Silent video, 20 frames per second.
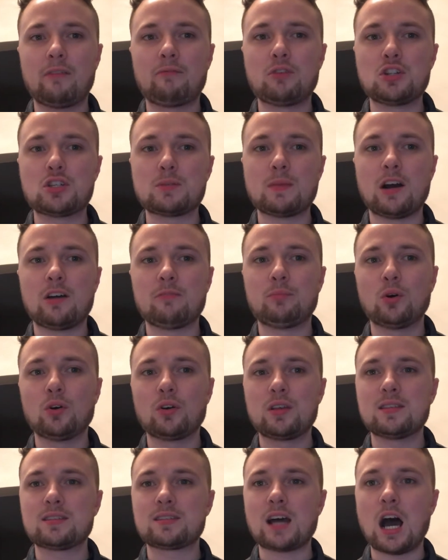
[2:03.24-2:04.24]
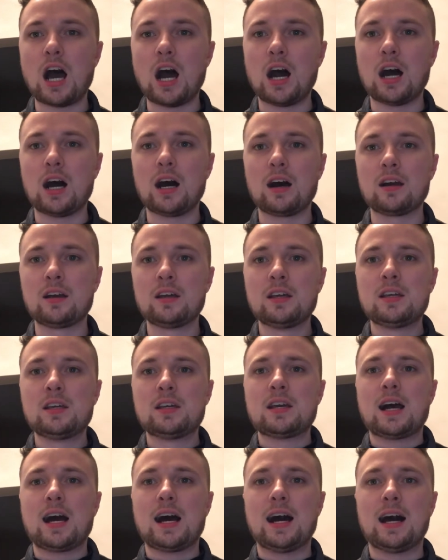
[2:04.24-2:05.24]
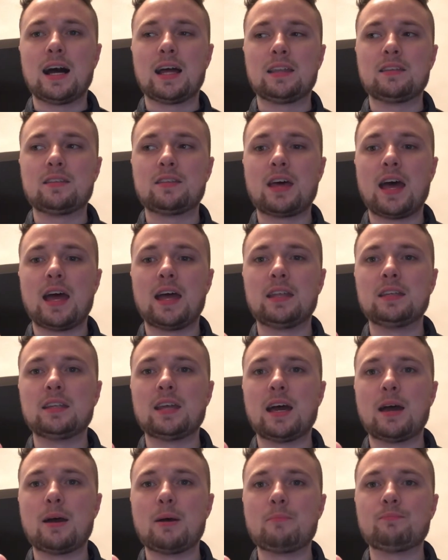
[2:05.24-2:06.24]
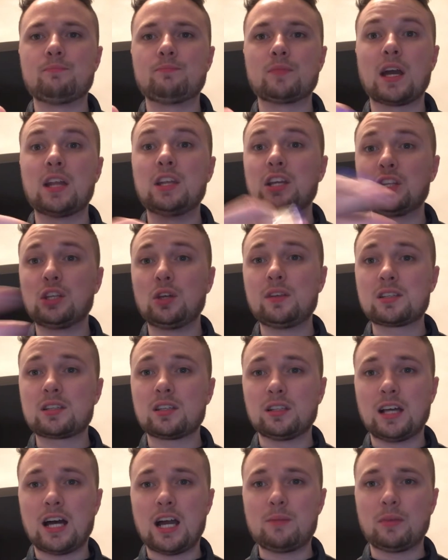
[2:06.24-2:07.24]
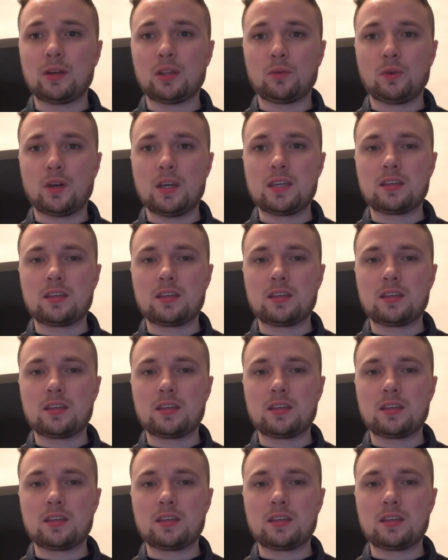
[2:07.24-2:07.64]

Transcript: average amount of points are, and then and you can do this online, by the way.